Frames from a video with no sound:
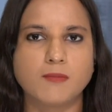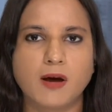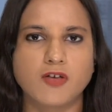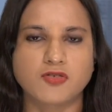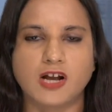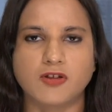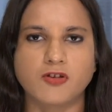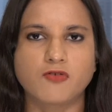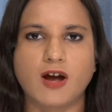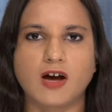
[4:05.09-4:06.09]
personnel on
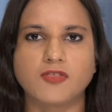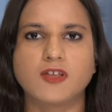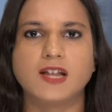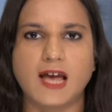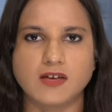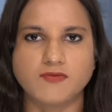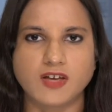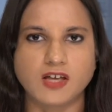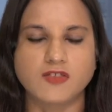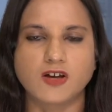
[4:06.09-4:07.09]
the ground, the
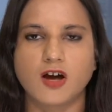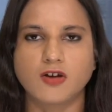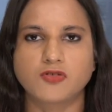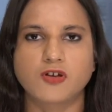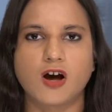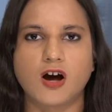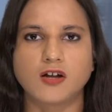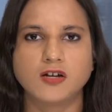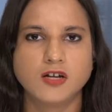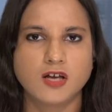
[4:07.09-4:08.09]
Navy, the Coast Guard,